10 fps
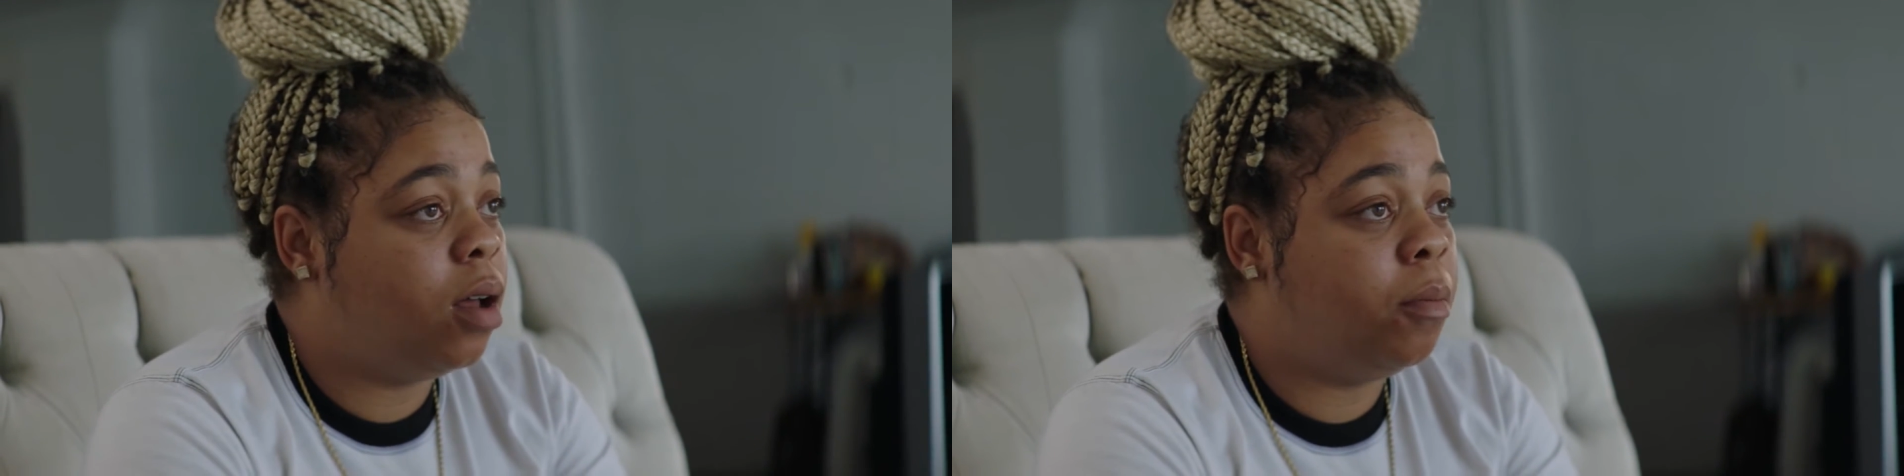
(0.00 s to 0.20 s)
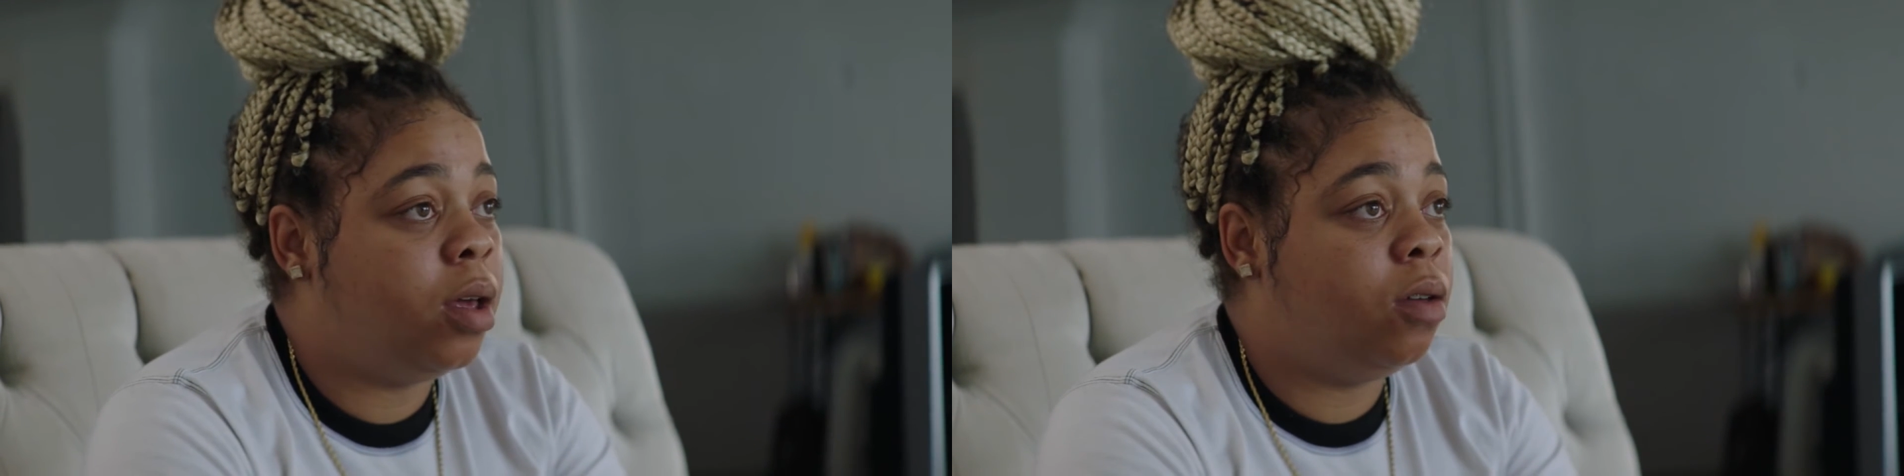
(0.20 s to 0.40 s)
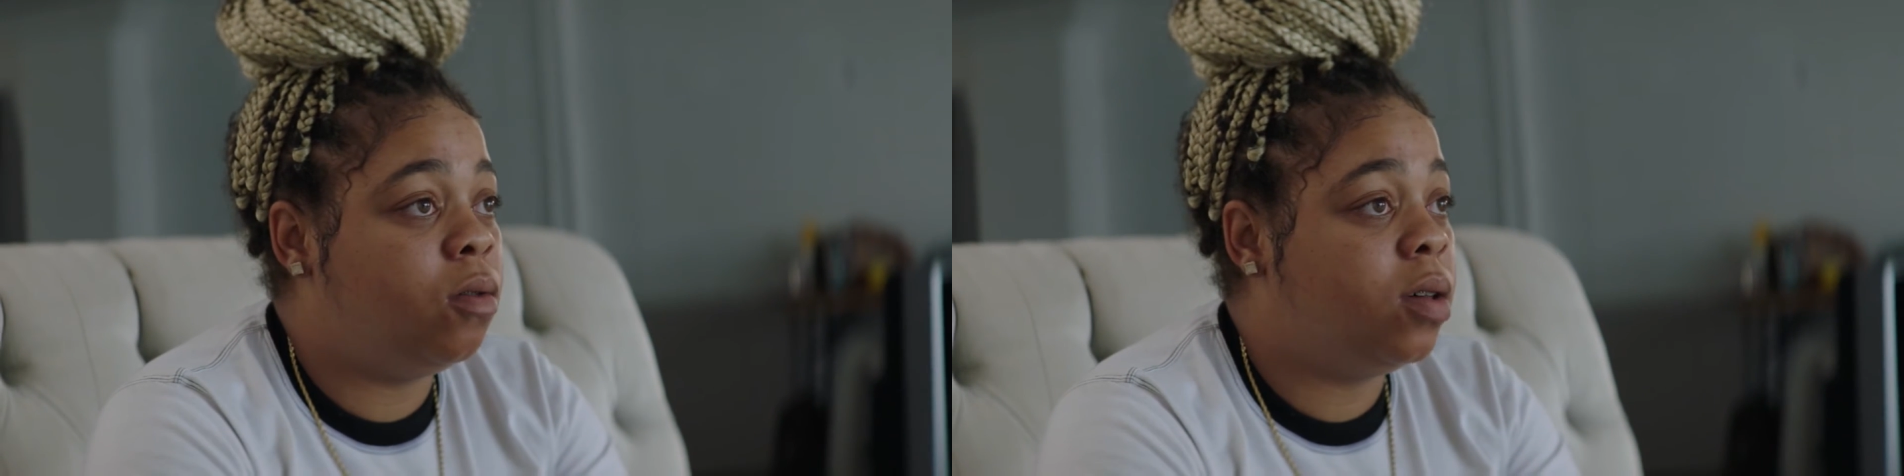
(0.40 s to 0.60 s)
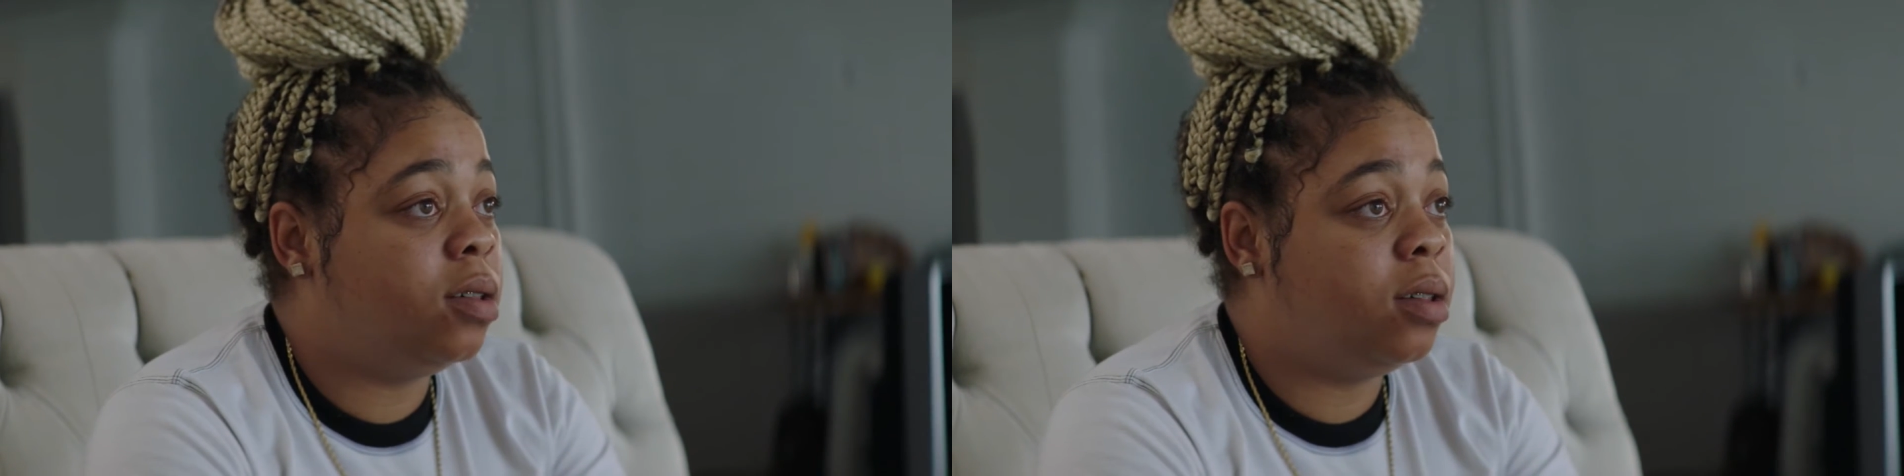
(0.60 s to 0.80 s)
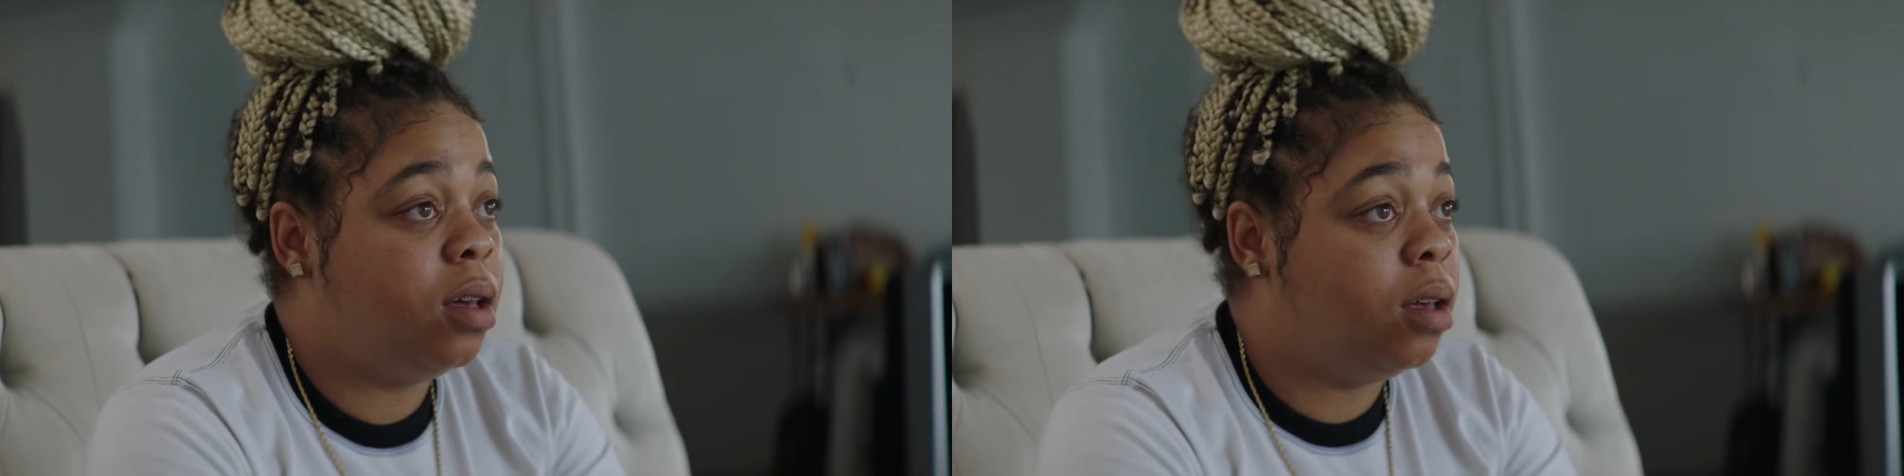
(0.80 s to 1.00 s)
I mean, you can
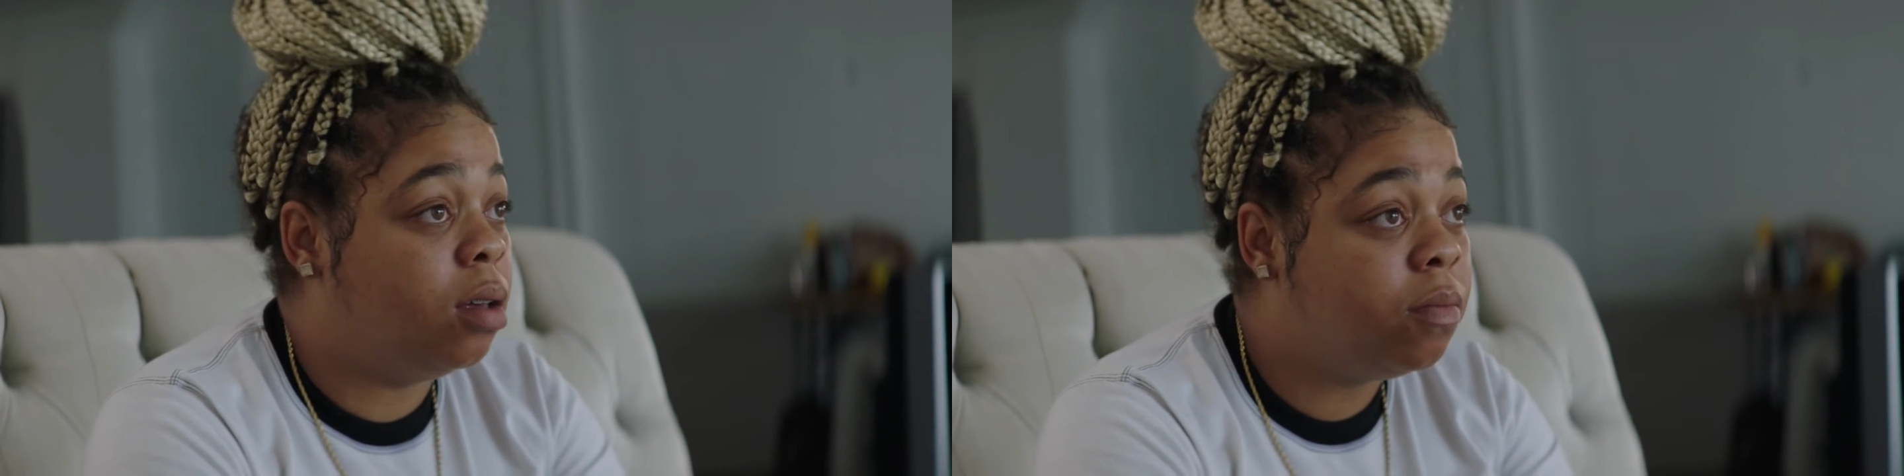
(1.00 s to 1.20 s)
see